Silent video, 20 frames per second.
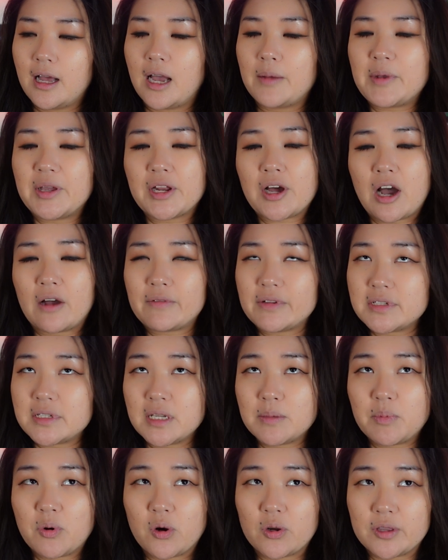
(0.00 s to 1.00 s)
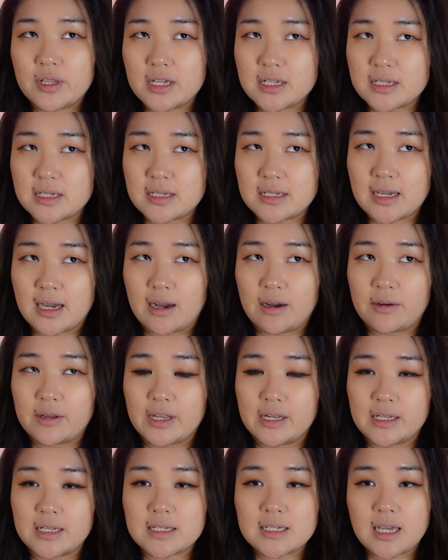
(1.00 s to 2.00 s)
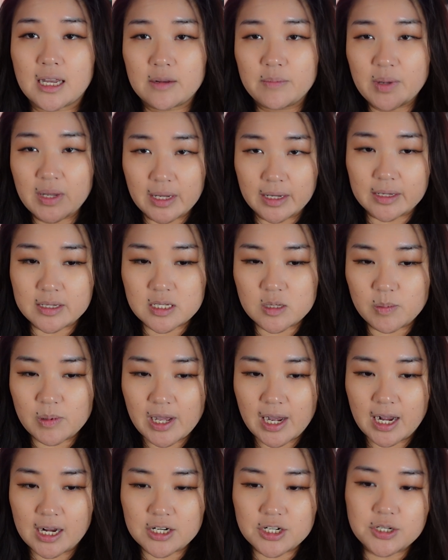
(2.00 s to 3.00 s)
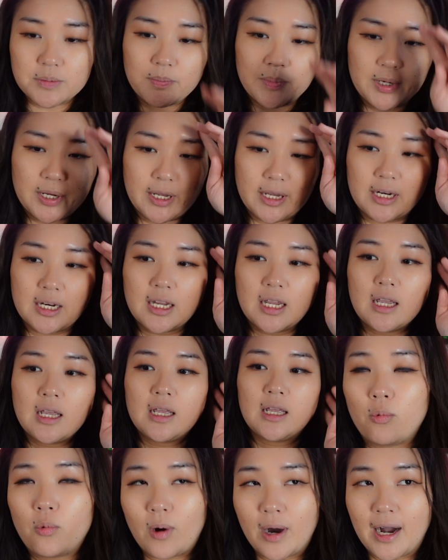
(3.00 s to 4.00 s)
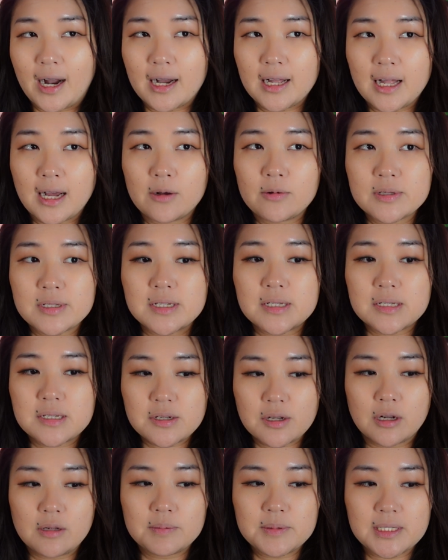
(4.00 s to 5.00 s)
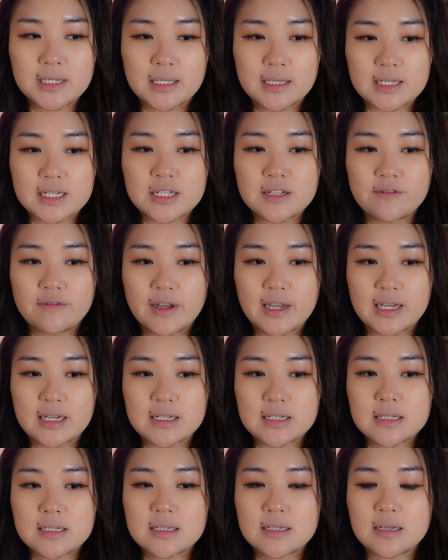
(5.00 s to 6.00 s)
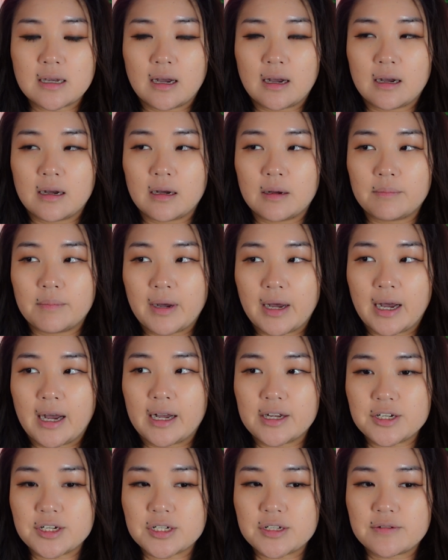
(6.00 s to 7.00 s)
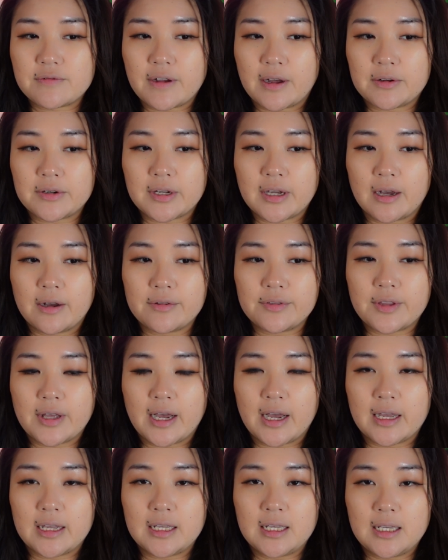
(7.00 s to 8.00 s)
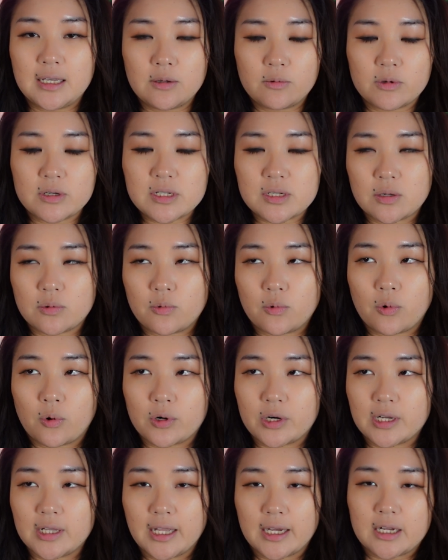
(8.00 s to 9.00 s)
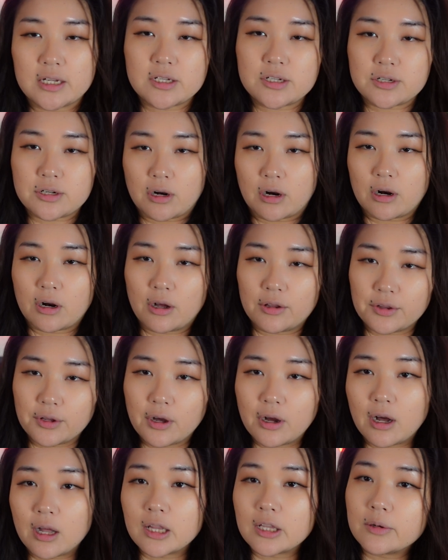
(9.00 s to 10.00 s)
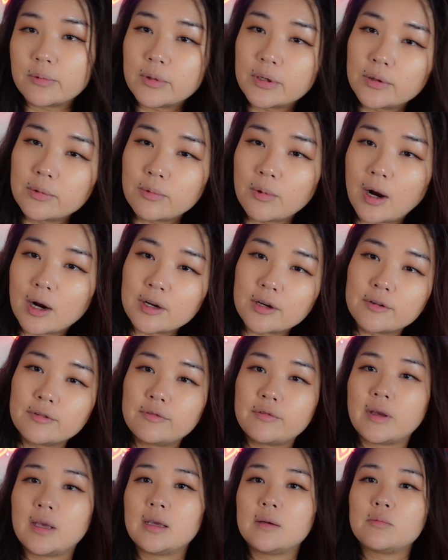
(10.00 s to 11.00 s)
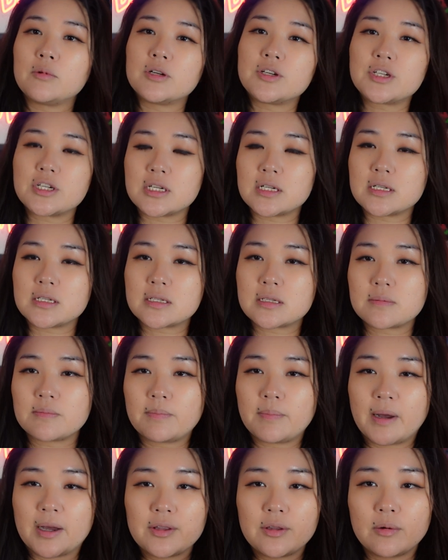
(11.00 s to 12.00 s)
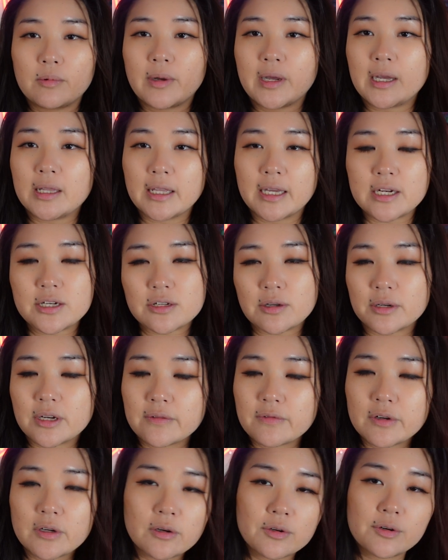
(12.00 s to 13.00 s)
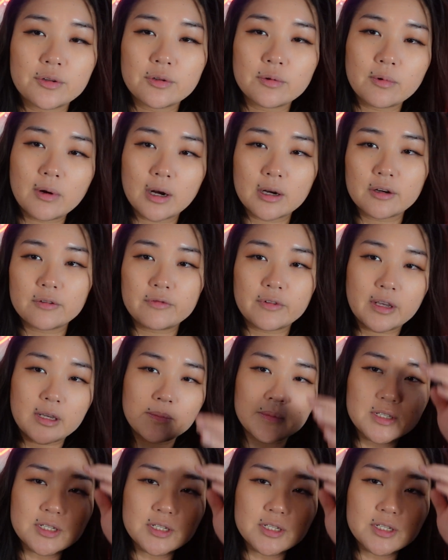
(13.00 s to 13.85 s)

I mean, obviously Poor Things is out and it's kind of making a splash, but while I was sculpting this face, I just found out that he was awarded like a star on the Hollywood Walk of Fame, which is, by the way, like, don't ever go to the Walk of Fame.